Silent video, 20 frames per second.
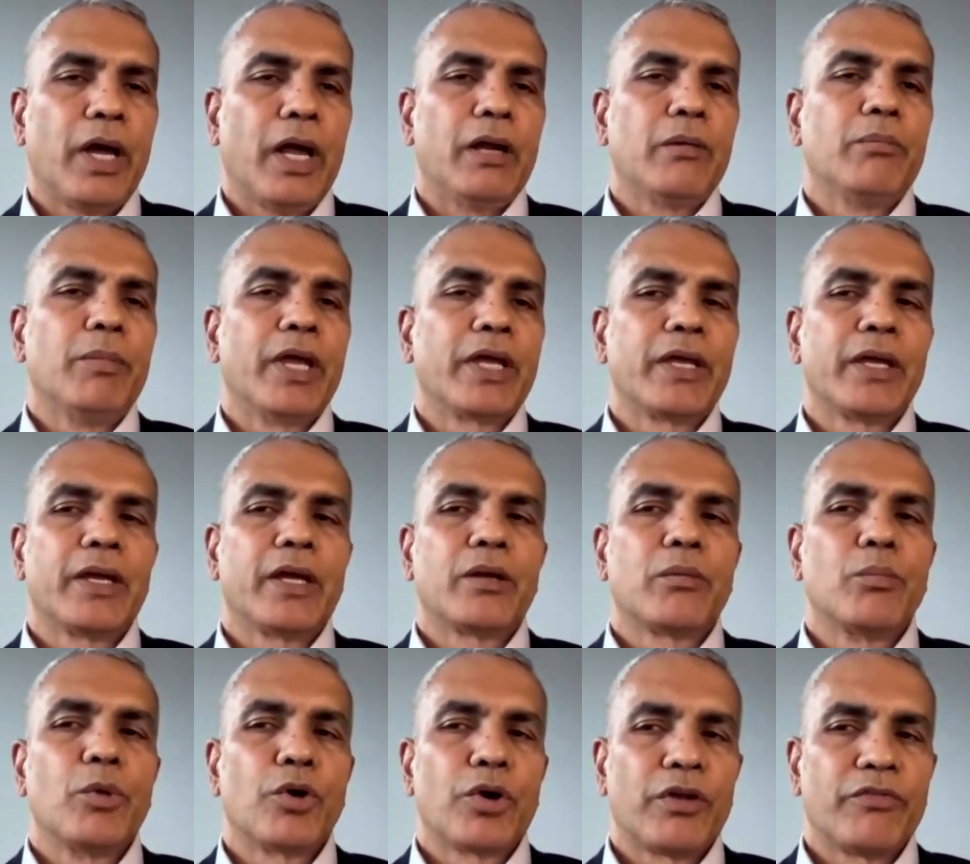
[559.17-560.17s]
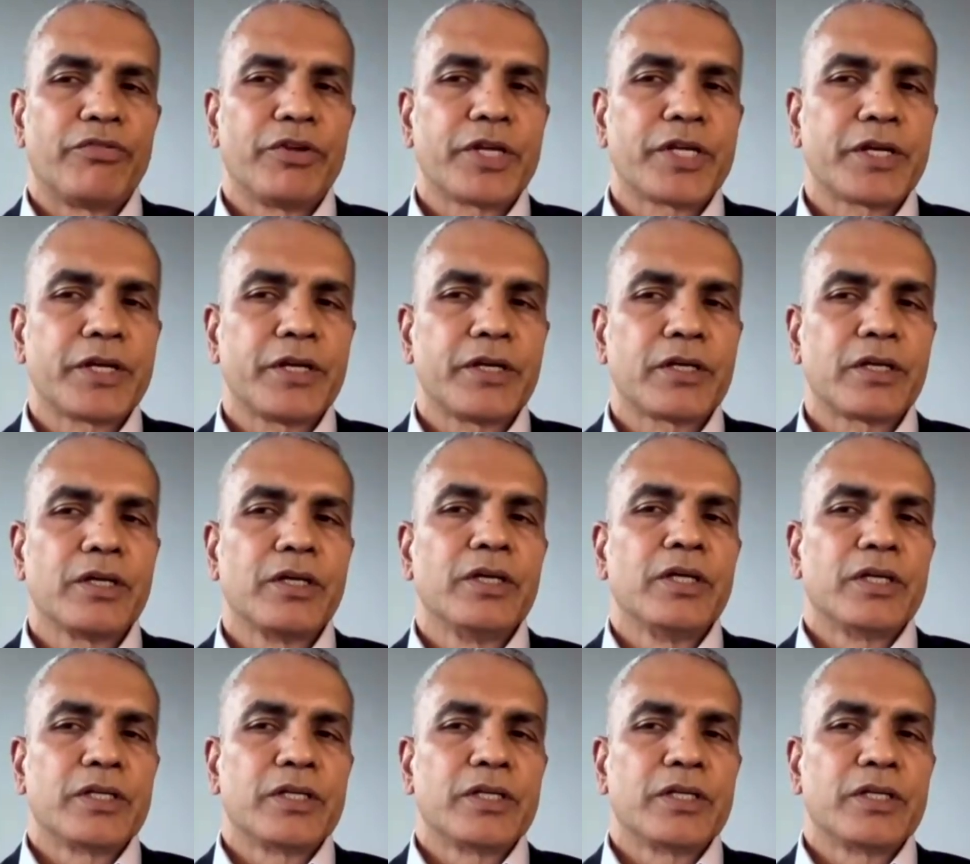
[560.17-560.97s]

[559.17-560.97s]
and making it more efficient,